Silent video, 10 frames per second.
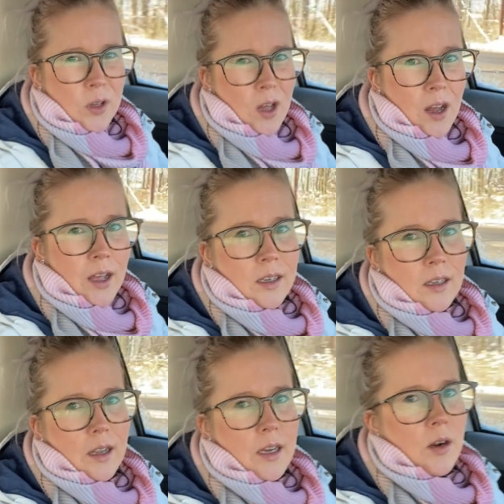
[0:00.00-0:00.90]
lot,
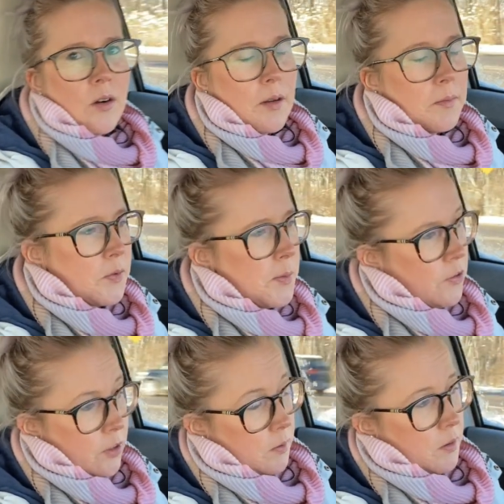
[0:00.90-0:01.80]

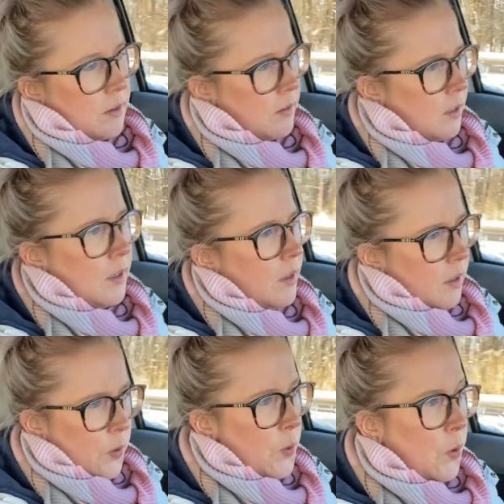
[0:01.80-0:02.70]
especially
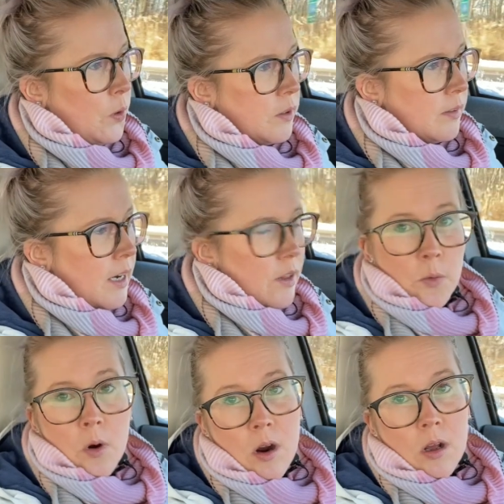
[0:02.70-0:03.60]
with the whole state of the
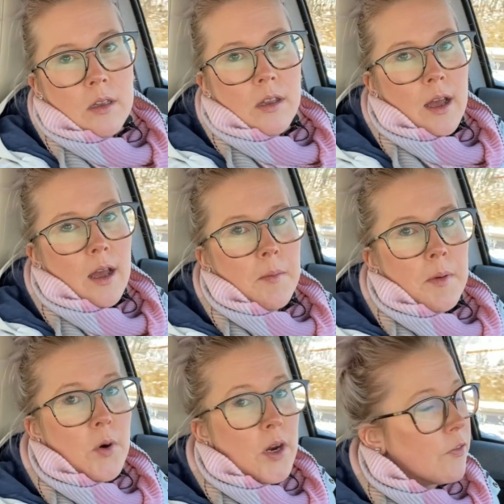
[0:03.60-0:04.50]
world.
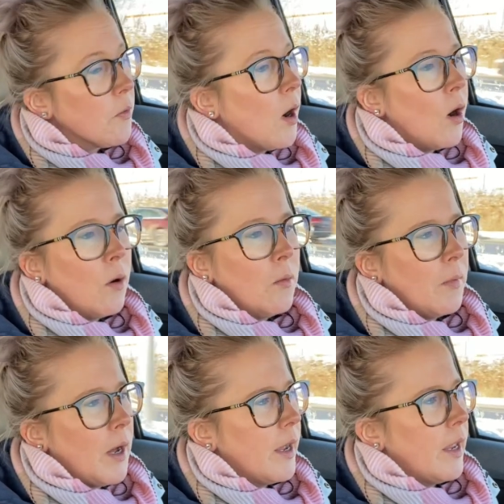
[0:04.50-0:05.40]
I'm working from
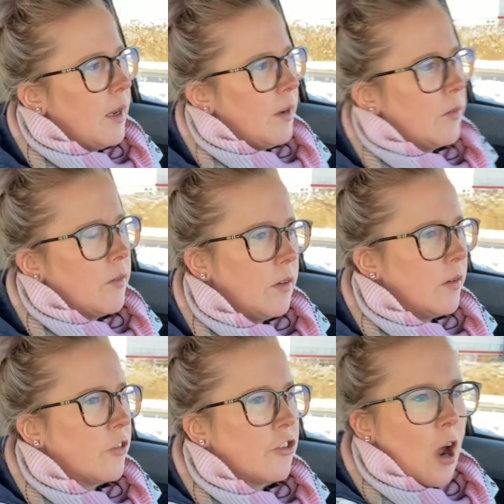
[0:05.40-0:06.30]
home. I
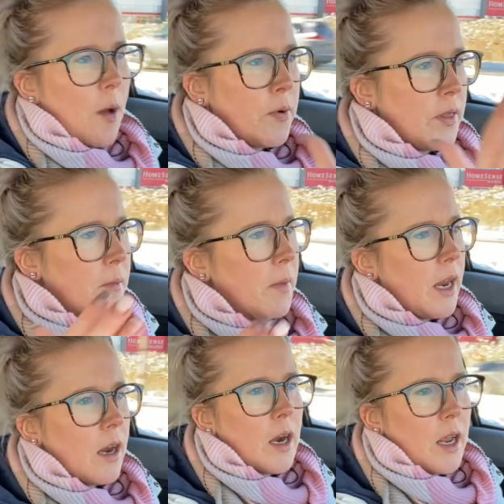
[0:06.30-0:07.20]
shop within my
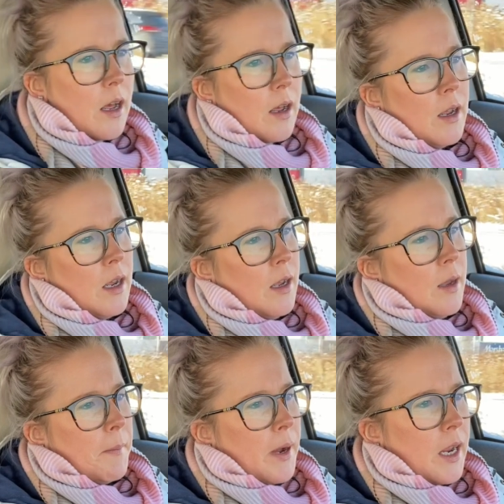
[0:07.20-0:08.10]
area.
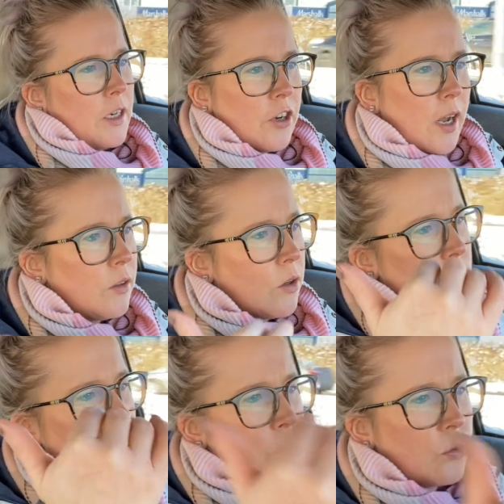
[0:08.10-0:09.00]
My child
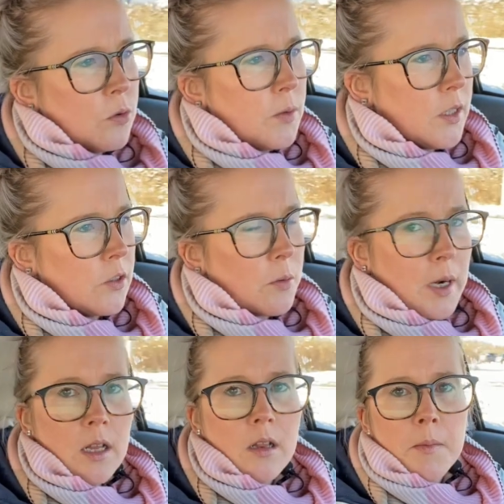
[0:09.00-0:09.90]
goes to school within
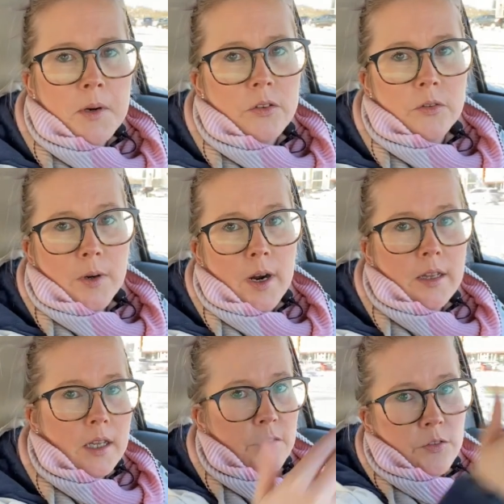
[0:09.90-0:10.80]
20 kilometers of where I
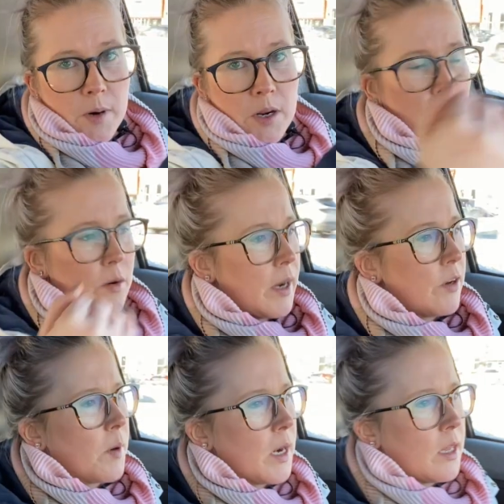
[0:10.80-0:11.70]
live, 20 one way,
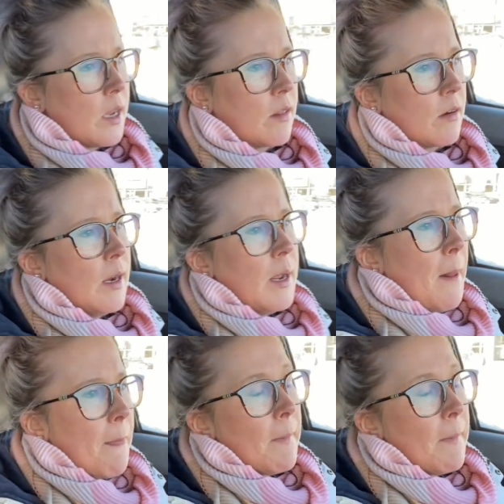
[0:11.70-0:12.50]
20 the other. My